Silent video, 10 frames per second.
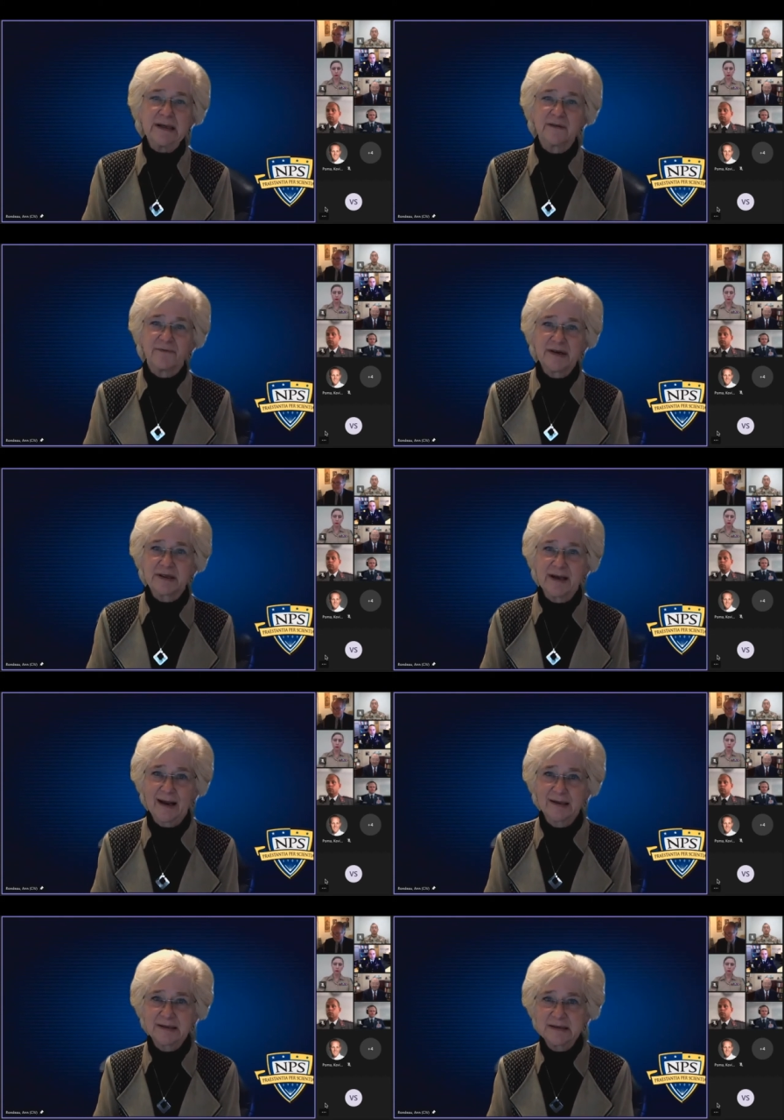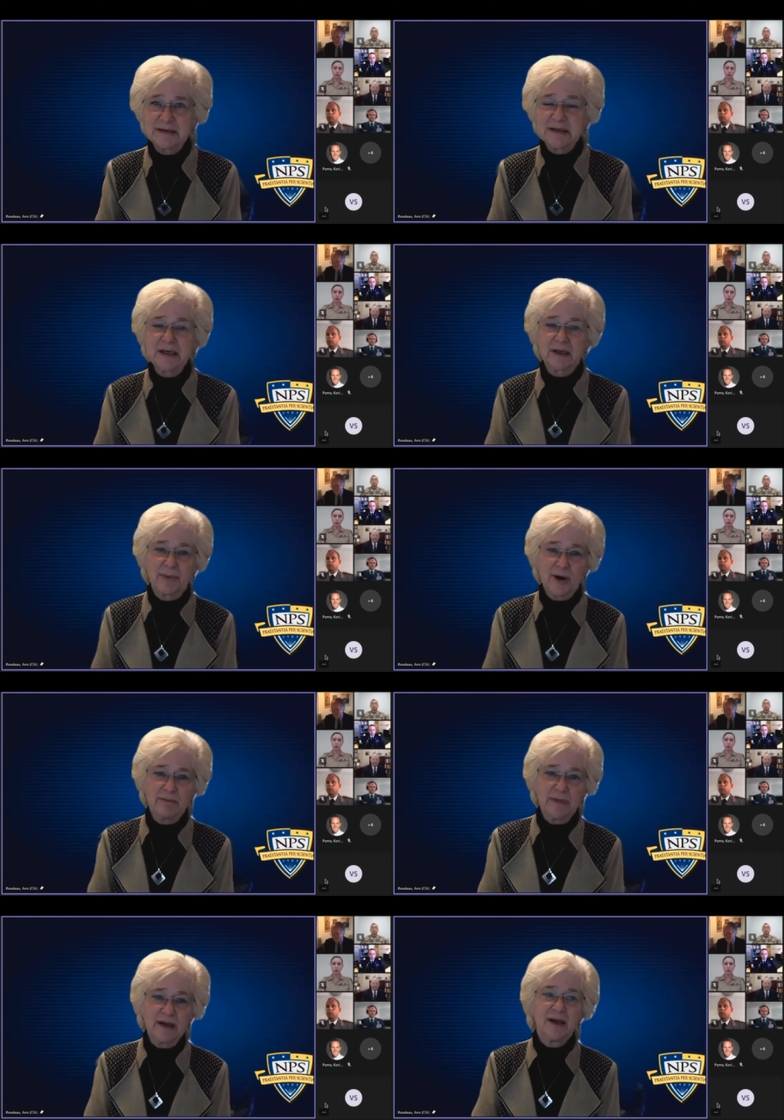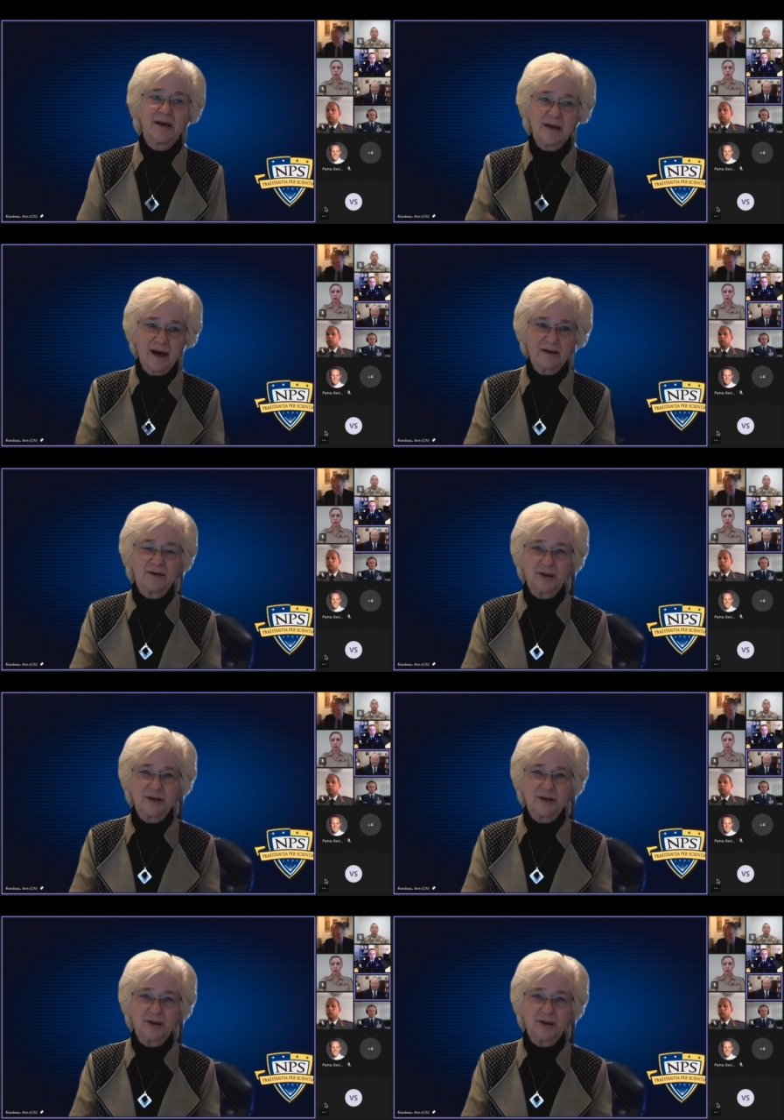Defense Analysis Department, Dr.